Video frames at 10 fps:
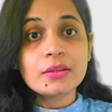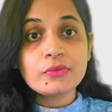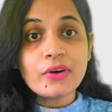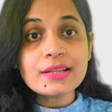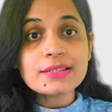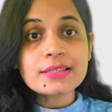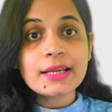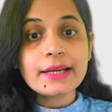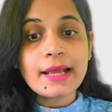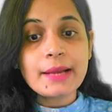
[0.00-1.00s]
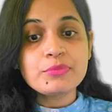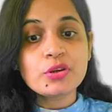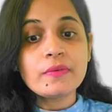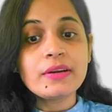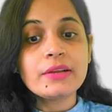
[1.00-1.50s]
Once it get
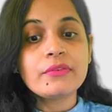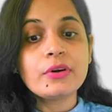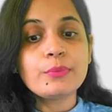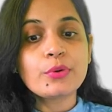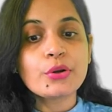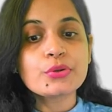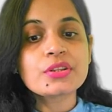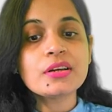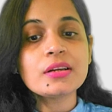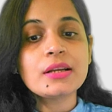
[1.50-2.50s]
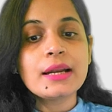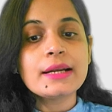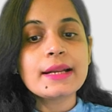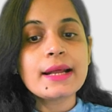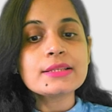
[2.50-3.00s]
absorbed, liver produce the
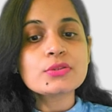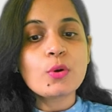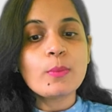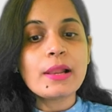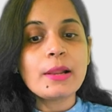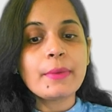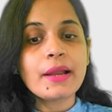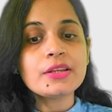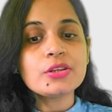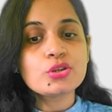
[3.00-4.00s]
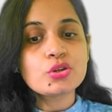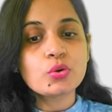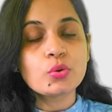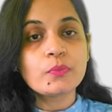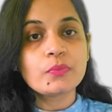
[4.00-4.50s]
transcobalamin
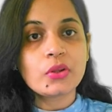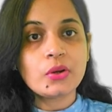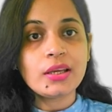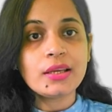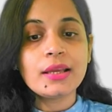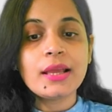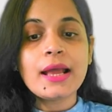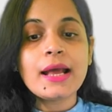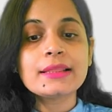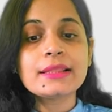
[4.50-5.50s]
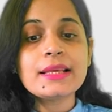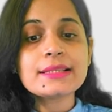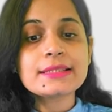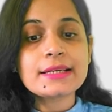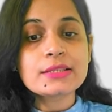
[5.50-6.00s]
2. Okay, and
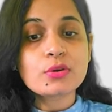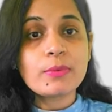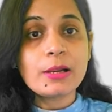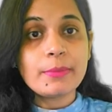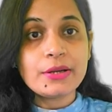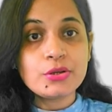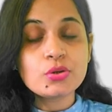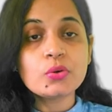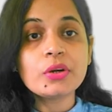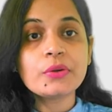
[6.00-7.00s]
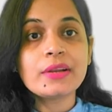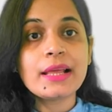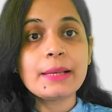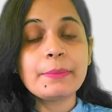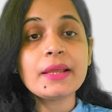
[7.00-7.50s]
this transcobalamin 2, it will
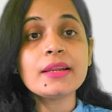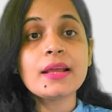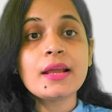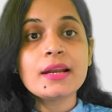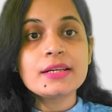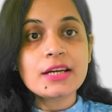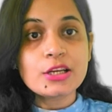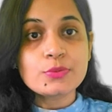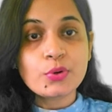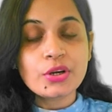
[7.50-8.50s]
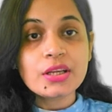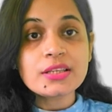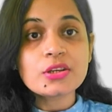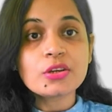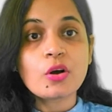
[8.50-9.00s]
help in
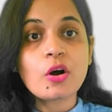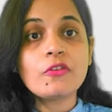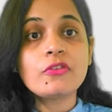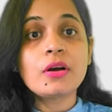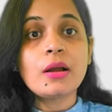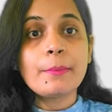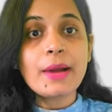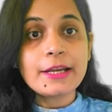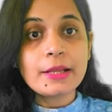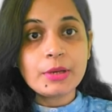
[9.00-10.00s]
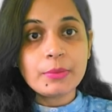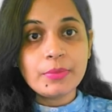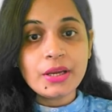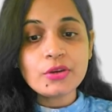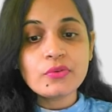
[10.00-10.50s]
transportation of vitamin
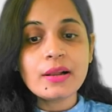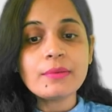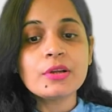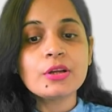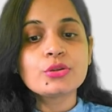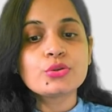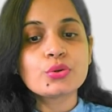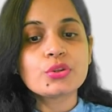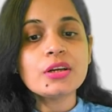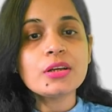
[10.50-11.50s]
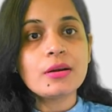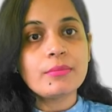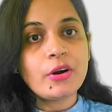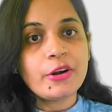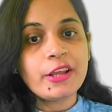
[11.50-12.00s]
B12 through the
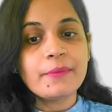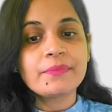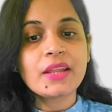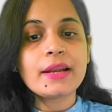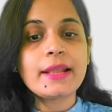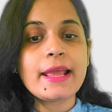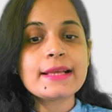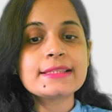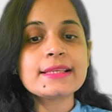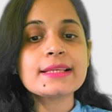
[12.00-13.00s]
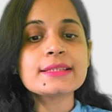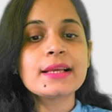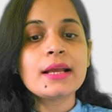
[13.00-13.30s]
body, and excess